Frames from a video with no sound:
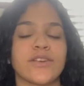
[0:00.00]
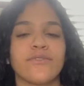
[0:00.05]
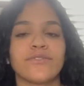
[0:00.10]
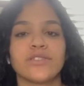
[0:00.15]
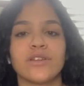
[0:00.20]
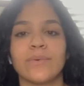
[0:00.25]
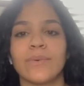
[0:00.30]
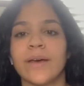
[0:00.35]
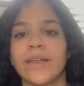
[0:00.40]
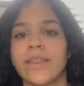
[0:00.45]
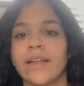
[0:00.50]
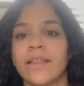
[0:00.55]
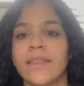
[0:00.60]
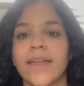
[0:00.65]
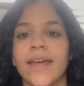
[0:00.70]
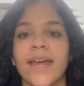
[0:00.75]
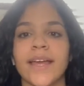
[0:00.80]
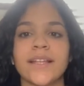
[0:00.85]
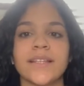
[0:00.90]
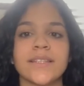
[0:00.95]
So whether
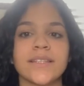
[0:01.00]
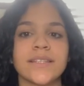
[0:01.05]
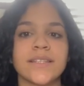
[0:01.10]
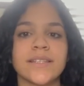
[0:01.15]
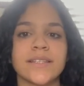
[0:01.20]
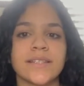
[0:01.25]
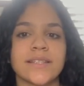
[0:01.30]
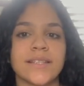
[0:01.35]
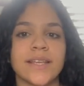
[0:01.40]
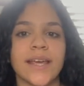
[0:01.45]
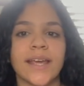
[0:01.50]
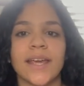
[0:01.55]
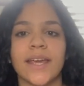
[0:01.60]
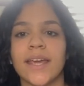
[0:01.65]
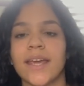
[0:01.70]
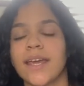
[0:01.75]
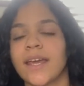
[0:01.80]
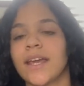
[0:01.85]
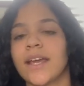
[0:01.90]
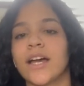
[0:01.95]
that's
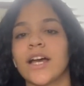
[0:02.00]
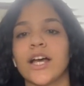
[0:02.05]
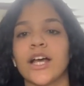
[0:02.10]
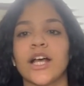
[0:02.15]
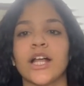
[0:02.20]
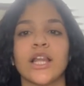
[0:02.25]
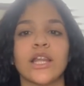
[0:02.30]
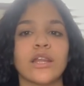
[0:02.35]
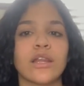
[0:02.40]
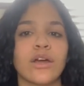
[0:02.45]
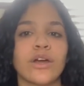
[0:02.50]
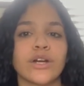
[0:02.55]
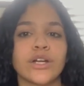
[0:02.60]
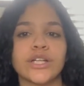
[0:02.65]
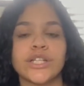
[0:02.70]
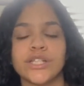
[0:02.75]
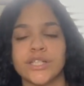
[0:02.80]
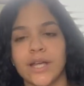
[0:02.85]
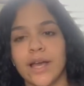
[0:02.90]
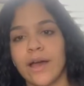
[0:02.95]
taking a
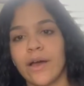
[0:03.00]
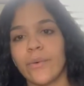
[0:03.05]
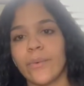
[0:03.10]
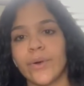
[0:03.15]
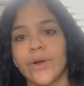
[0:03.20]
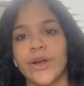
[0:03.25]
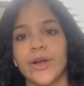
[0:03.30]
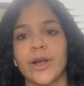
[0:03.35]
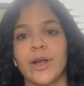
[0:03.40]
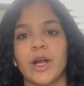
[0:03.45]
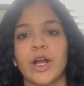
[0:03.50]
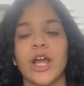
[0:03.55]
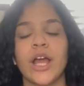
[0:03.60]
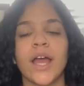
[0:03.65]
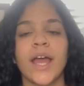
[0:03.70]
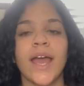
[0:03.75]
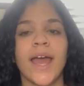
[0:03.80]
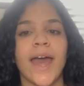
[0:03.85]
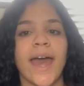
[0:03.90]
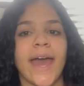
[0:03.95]
longer shower,
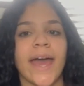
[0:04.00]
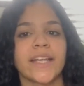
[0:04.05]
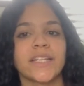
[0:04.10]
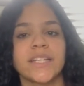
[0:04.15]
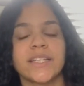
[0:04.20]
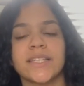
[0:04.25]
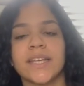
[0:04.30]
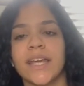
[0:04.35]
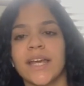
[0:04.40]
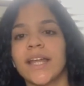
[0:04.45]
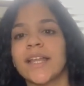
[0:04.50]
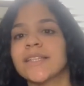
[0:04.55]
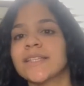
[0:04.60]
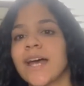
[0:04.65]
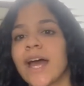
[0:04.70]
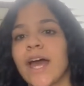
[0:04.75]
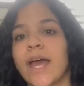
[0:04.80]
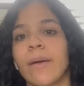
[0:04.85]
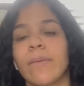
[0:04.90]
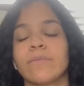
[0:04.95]
actually taking
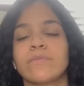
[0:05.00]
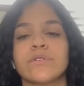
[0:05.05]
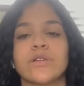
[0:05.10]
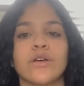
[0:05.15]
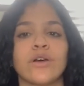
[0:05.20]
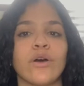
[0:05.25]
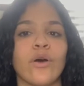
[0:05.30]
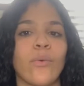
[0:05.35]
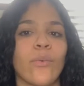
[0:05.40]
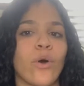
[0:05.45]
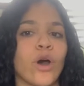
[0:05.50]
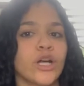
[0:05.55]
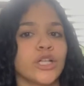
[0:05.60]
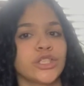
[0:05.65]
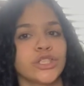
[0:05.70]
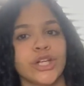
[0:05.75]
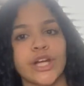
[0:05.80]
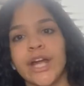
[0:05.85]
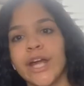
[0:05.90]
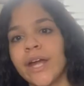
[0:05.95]
time to
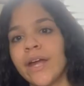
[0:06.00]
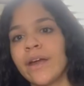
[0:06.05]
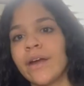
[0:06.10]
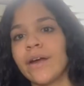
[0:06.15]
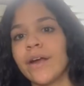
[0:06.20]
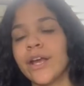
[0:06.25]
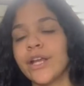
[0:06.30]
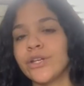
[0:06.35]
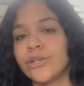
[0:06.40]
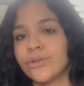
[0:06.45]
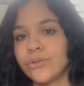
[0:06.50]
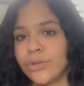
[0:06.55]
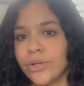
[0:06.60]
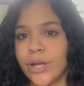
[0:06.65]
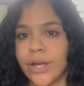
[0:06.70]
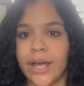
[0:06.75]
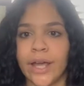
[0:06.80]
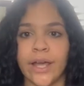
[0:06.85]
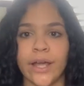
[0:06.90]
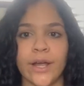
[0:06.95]
wash your hair and do
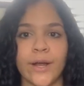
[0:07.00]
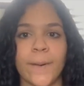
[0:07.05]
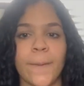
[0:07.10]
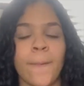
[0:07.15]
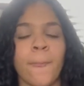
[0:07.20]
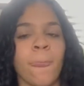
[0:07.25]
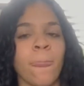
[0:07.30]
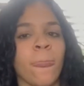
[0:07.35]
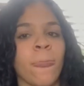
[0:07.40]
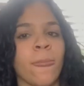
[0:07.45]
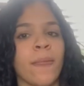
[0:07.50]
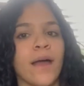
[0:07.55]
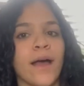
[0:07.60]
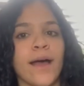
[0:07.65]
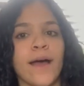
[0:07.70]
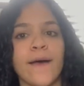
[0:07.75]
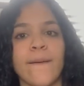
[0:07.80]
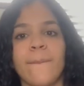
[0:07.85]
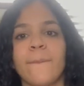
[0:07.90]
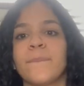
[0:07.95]
your hair,
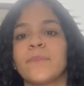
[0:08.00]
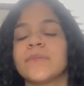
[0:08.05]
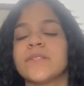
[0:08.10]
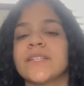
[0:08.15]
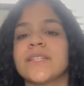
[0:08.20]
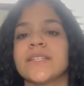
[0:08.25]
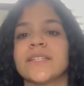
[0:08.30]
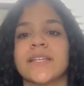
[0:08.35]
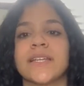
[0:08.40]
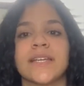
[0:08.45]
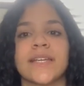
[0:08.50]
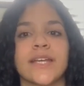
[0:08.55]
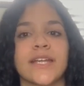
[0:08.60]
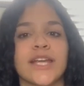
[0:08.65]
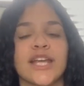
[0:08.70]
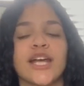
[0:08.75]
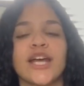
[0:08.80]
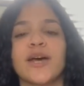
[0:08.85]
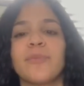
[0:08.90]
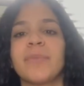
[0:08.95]
um, just
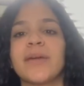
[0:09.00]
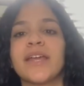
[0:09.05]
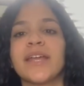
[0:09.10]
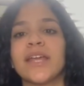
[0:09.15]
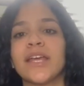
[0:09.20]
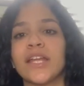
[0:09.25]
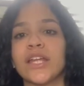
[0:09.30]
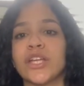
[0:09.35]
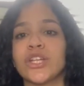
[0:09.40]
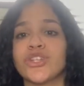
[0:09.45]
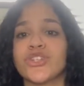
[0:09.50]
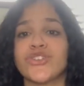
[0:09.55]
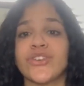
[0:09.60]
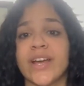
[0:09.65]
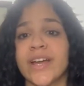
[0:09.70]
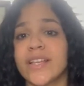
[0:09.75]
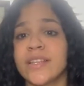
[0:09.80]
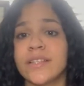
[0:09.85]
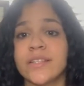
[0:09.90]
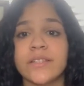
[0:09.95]
getting up and getting
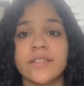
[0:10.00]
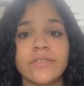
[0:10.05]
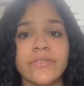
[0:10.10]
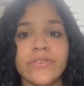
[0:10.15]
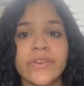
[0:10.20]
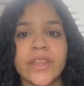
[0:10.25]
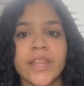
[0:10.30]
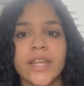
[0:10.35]
dressed for the